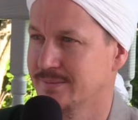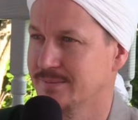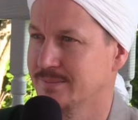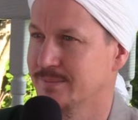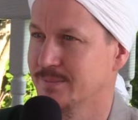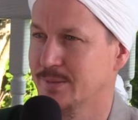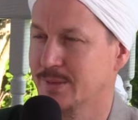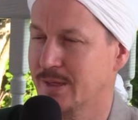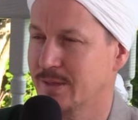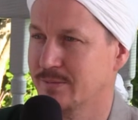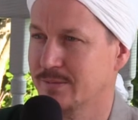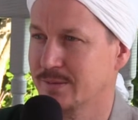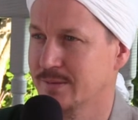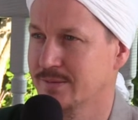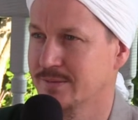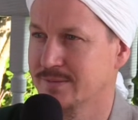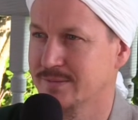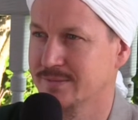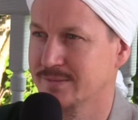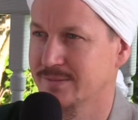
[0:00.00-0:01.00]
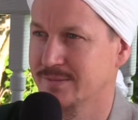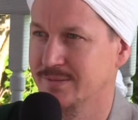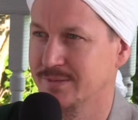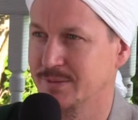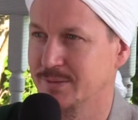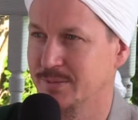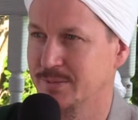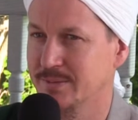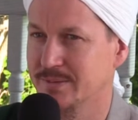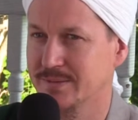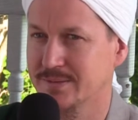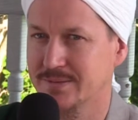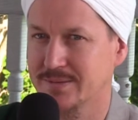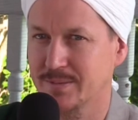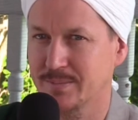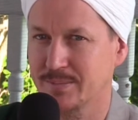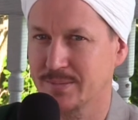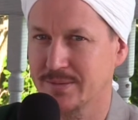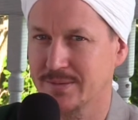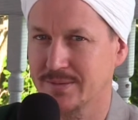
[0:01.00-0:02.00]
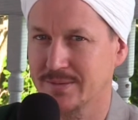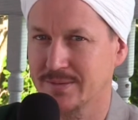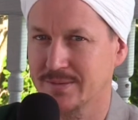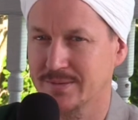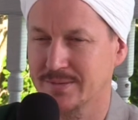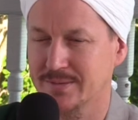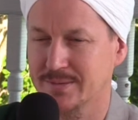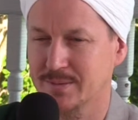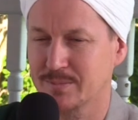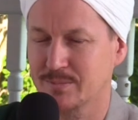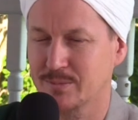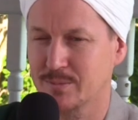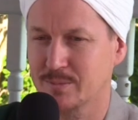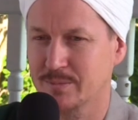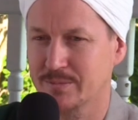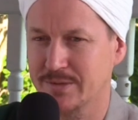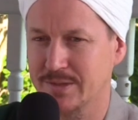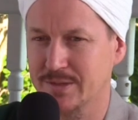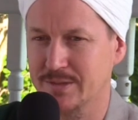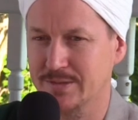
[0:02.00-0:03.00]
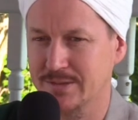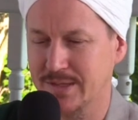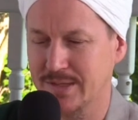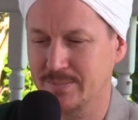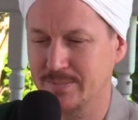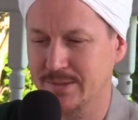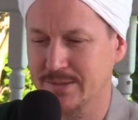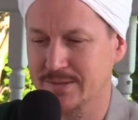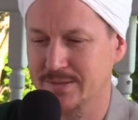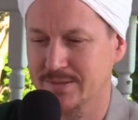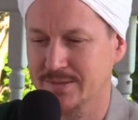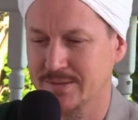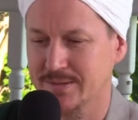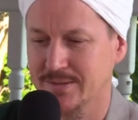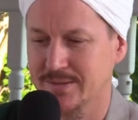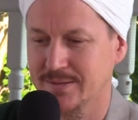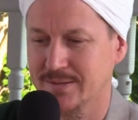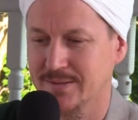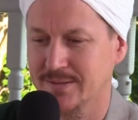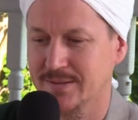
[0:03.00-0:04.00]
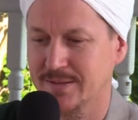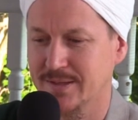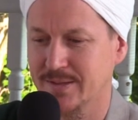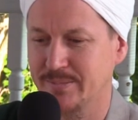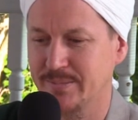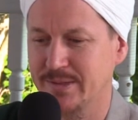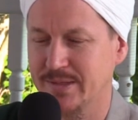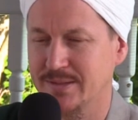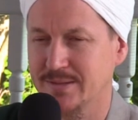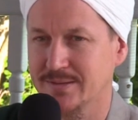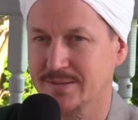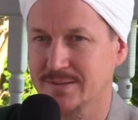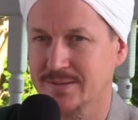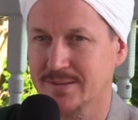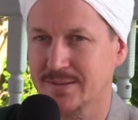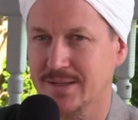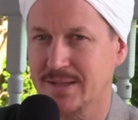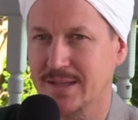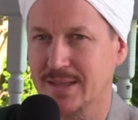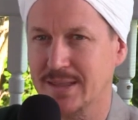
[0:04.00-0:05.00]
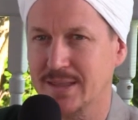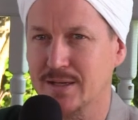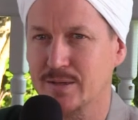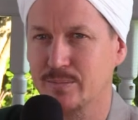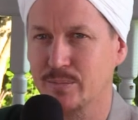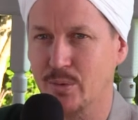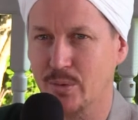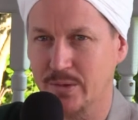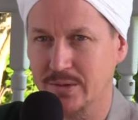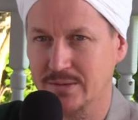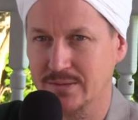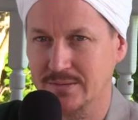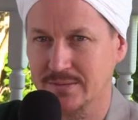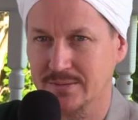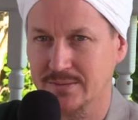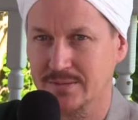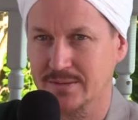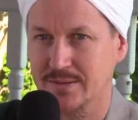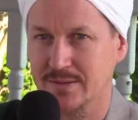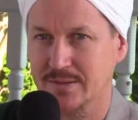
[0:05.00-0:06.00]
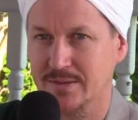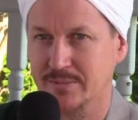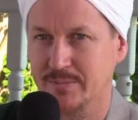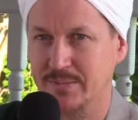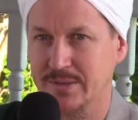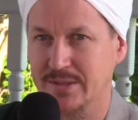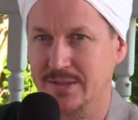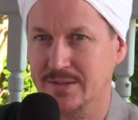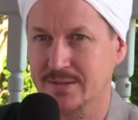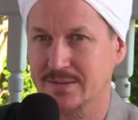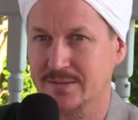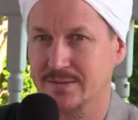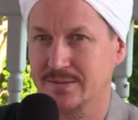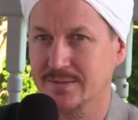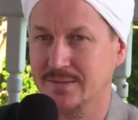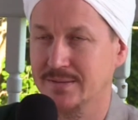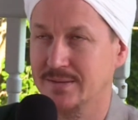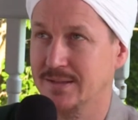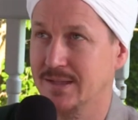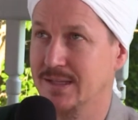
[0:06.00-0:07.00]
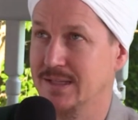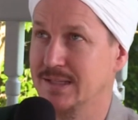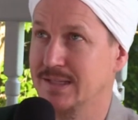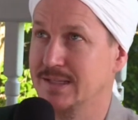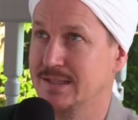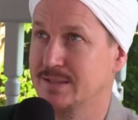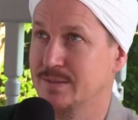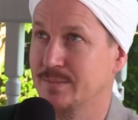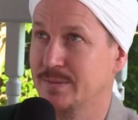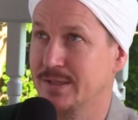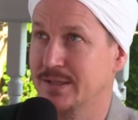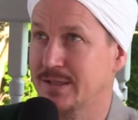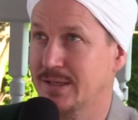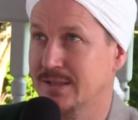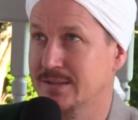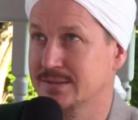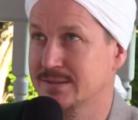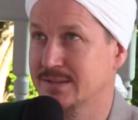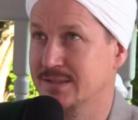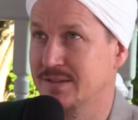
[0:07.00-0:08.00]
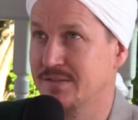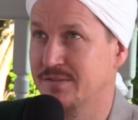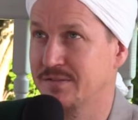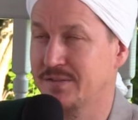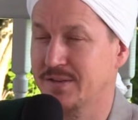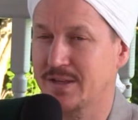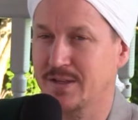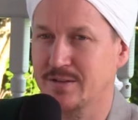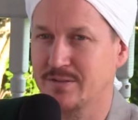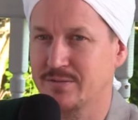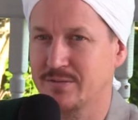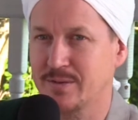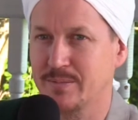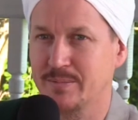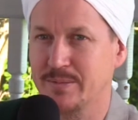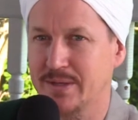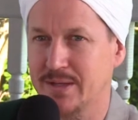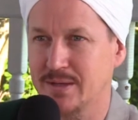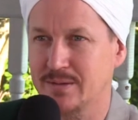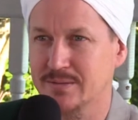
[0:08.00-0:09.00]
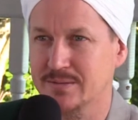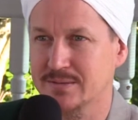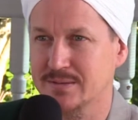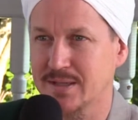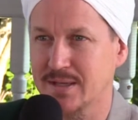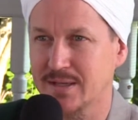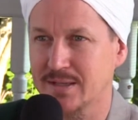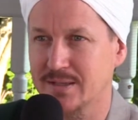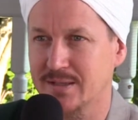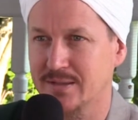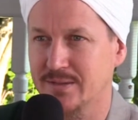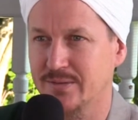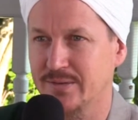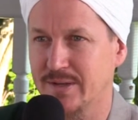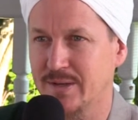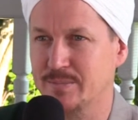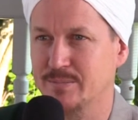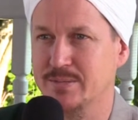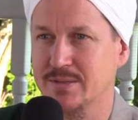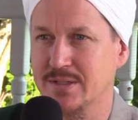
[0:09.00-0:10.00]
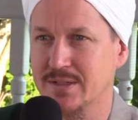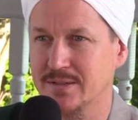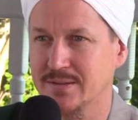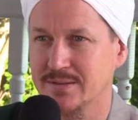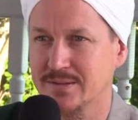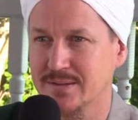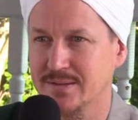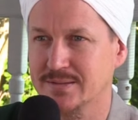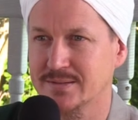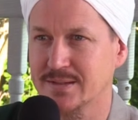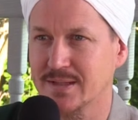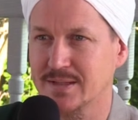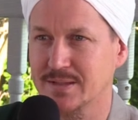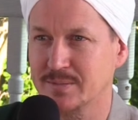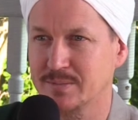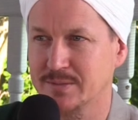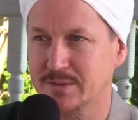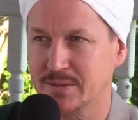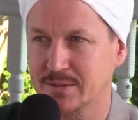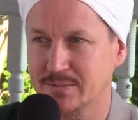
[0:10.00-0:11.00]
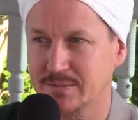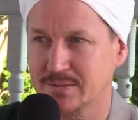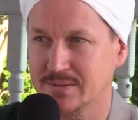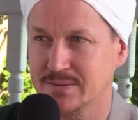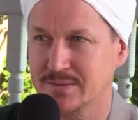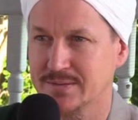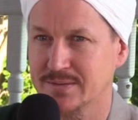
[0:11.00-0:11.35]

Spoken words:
whatever, doing something, some form of entertainment, it means they're boring, because they need to be constantly fed from the outside and they're empty inside themselves.